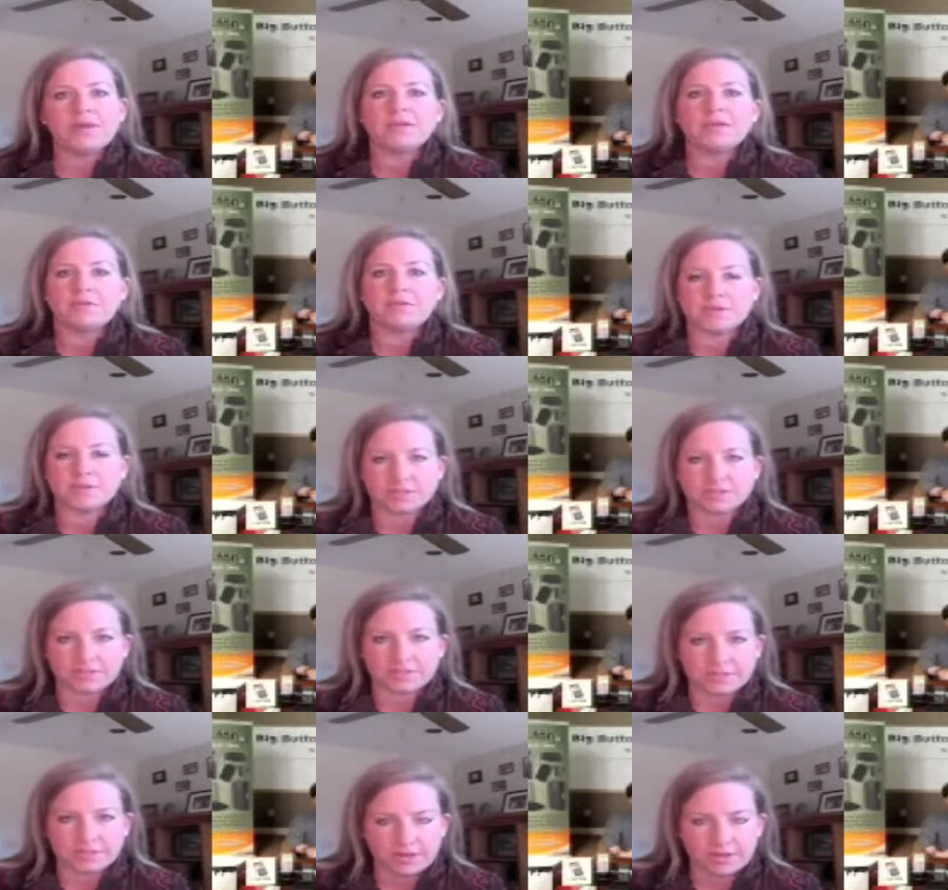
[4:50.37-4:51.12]
You can
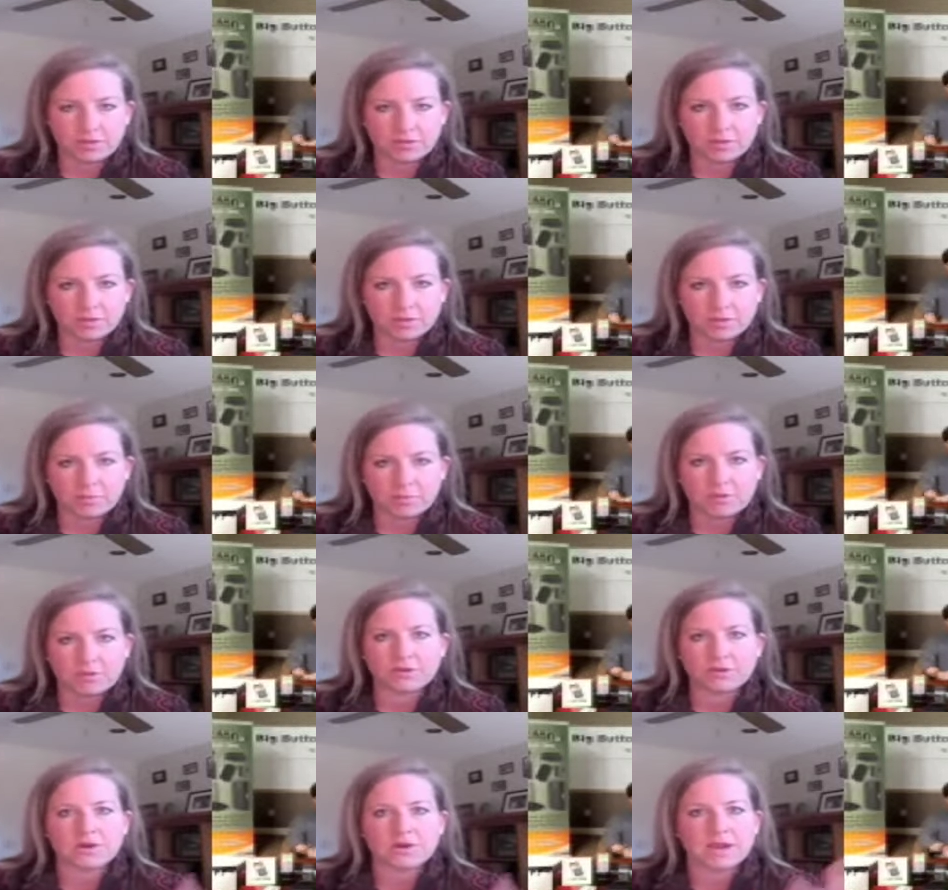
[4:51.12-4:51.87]
just get on the
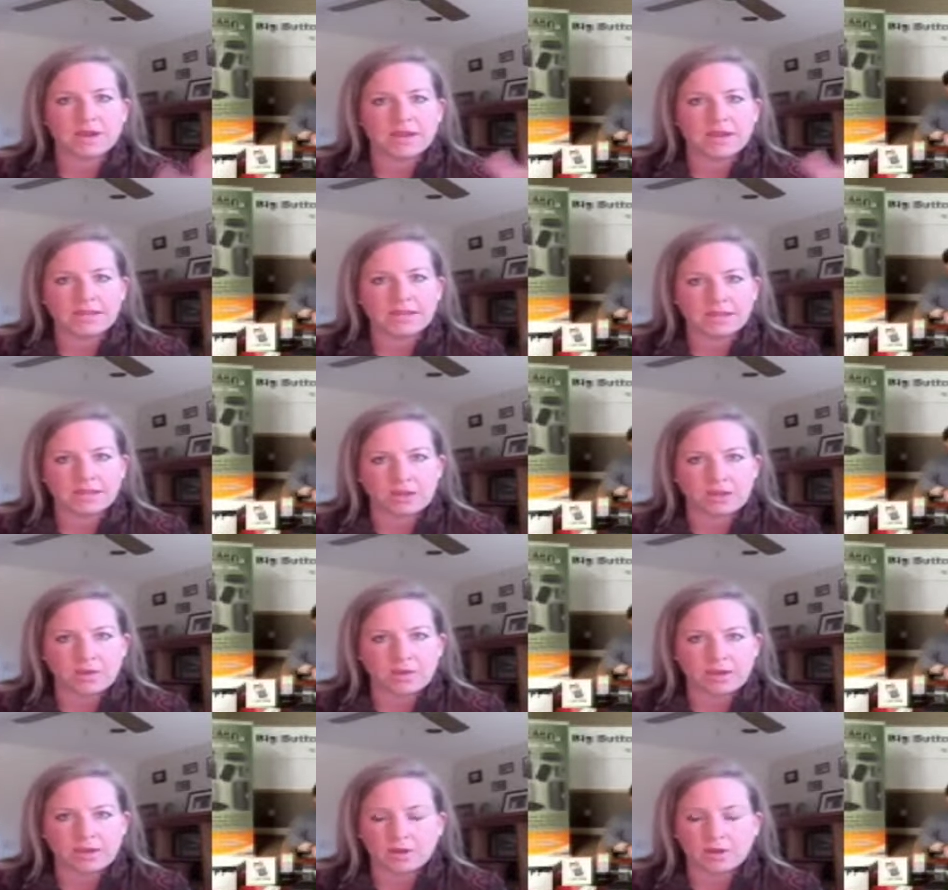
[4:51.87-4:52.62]
computer and get
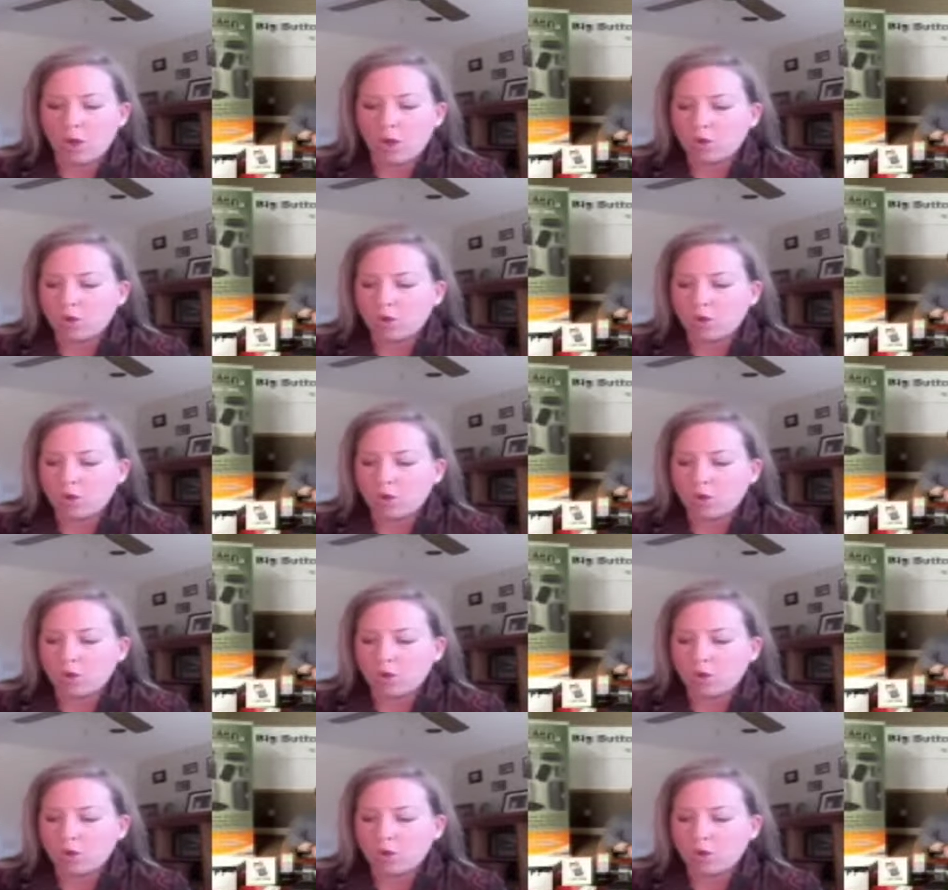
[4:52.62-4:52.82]
going.